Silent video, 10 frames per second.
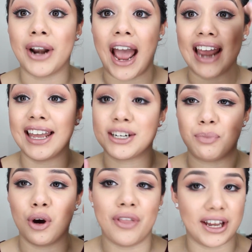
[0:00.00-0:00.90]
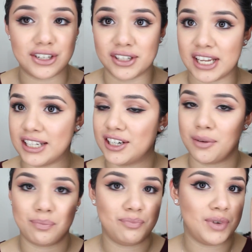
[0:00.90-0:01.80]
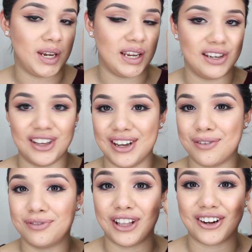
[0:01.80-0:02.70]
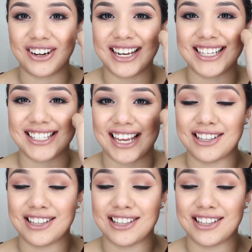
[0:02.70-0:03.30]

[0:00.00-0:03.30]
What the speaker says: And I liked both. I just ended up picking the Flutterkiss